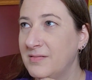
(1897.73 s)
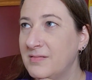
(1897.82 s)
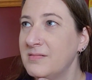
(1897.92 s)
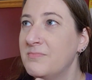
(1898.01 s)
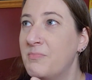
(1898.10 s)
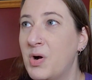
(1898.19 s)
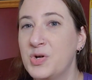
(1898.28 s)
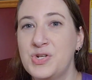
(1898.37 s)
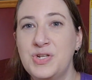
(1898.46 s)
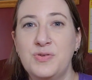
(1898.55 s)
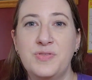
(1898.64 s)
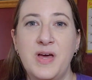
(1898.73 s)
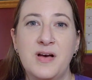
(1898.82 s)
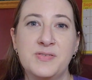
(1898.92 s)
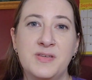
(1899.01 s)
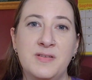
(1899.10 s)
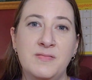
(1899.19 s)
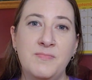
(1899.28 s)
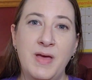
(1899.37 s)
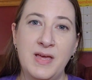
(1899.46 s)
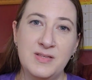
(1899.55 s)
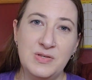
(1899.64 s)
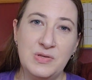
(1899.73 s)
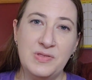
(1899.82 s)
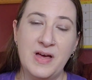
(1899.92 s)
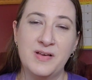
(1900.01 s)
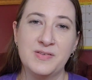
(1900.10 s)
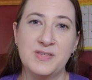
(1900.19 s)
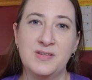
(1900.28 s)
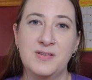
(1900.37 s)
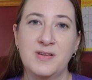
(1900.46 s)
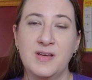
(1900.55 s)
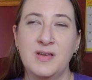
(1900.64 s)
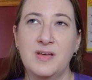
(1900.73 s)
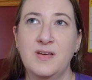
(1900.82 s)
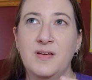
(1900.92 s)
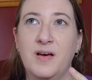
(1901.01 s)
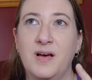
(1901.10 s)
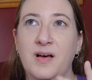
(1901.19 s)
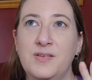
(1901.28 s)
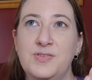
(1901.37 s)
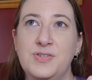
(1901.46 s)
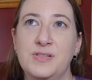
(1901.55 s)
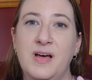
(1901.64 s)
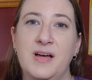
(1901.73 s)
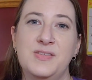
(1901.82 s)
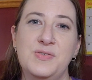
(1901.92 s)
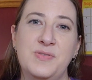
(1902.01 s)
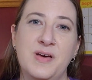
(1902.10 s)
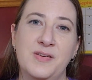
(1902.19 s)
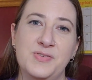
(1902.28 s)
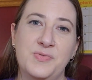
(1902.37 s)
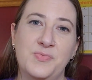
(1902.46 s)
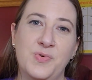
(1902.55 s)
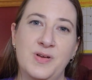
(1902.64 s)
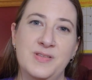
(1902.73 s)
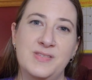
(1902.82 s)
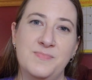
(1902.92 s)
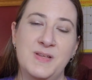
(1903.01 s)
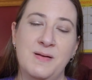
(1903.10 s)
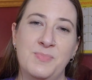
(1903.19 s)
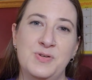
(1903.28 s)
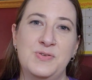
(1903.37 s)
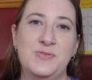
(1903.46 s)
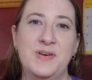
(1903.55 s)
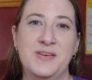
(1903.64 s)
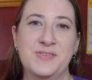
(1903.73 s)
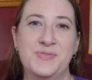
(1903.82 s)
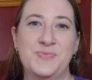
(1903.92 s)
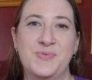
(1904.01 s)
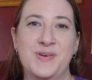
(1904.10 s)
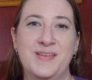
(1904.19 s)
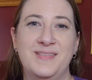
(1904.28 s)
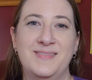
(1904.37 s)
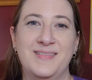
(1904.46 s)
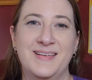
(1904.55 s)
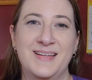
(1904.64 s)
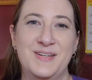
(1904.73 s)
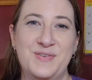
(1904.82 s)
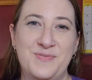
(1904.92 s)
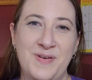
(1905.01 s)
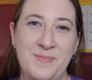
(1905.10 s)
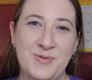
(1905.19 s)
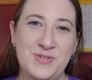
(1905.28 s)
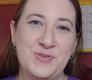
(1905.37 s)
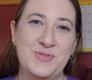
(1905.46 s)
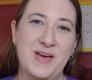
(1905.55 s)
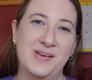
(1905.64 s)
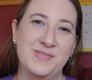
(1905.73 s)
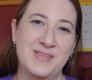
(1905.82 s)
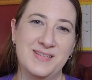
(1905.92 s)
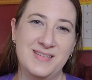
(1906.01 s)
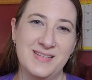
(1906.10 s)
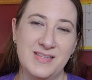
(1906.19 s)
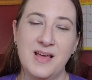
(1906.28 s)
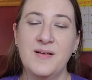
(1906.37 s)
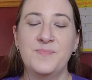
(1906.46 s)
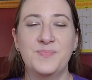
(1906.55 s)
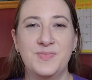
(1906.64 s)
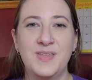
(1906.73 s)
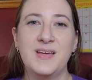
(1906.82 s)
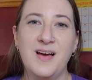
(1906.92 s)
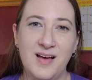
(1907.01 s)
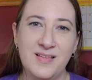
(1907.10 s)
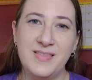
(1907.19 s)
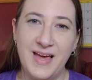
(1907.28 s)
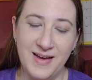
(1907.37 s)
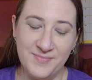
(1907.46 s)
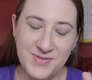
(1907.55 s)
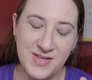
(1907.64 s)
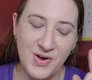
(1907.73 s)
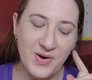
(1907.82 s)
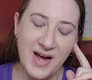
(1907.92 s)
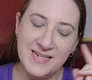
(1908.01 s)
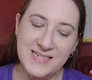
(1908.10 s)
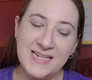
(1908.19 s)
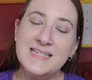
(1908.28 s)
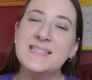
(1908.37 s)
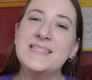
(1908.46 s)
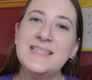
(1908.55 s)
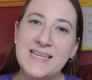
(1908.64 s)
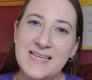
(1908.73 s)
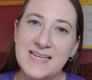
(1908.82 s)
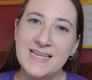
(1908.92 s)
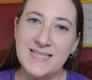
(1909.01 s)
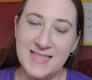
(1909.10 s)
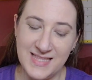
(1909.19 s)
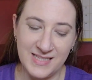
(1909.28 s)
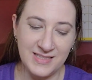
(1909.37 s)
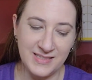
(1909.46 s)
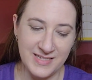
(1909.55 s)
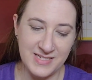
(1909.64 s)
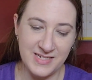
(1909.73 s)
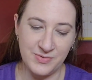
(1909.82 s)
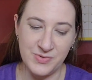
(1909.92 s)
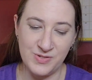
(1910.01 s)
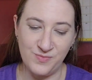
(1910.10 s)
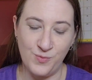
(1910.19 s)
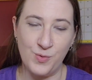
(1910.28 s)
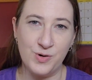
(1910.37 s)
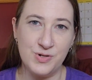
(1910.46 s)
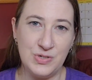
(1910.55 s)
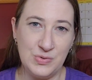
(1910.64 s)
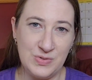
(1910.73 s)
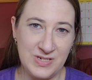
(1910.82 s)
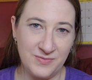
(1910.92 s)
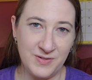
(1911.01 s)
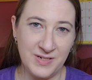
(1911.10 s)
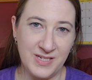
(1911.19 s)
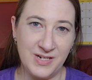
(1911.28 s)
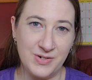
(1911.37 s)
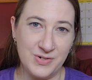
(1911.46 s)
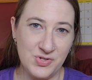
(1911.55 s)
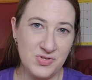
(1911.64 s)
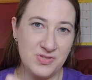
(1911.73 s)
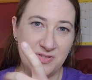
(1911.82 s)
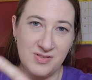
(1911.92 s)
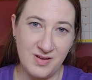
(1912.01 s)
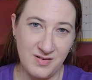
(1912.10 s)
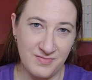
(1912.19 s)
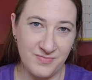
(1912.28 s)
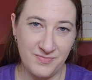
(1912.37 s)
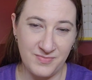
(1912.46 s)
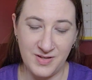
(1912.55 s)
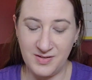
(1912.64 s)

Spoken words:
March 2000, May 2000, July 2001, September 2001, November 2000. Just, they got that. So I didn't see that the listing was for 2 different years of,